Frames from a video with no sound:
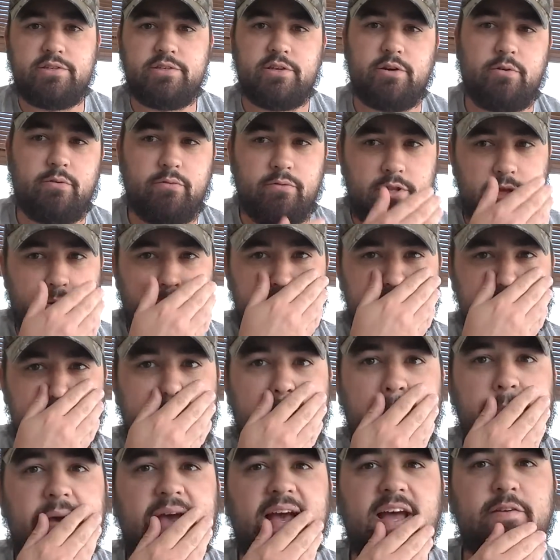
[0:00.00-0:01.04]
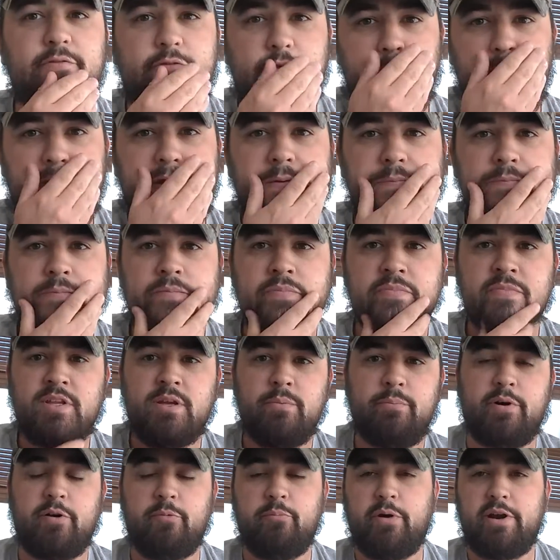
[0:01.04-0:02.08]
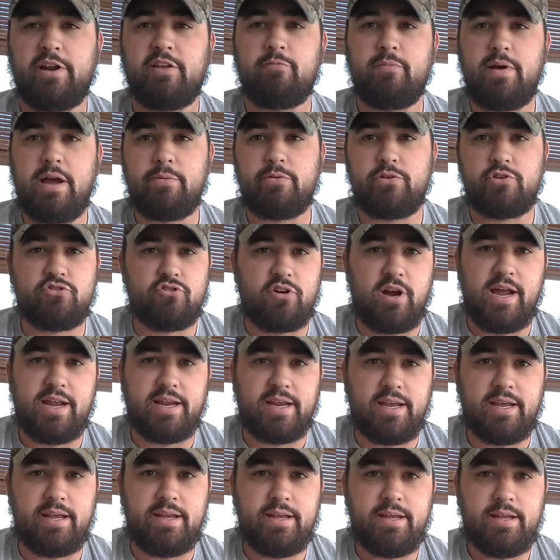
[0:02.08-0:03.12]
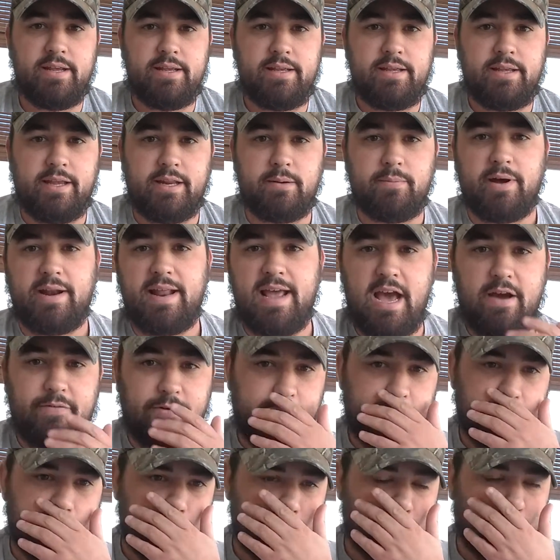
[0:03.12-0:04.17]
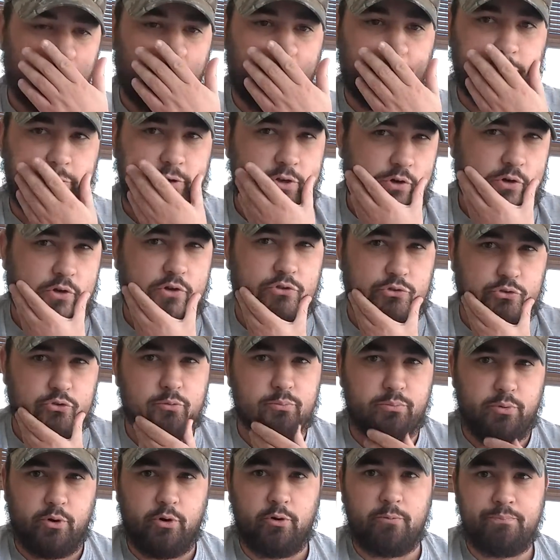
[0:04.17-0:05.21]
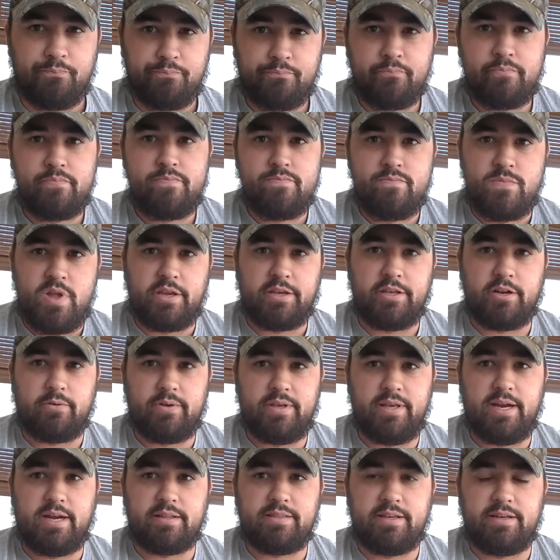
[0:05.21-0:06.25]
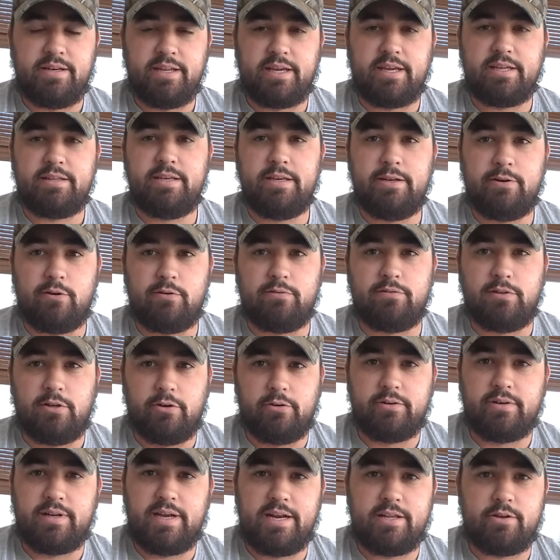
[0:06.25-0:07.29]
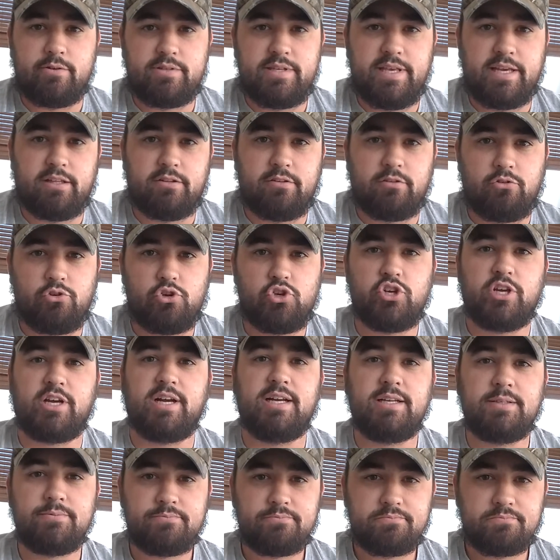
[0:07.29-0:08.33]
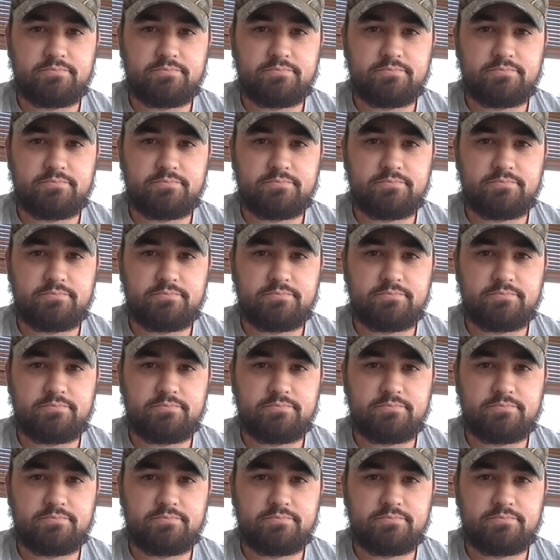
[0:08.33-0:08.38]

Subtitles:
So it really wasn't that bad for me, but a buddy of mine was trying it, and about halfway through the bowl, 3/4 through the bowl, he got the nicotine overload and had to go take a little sugar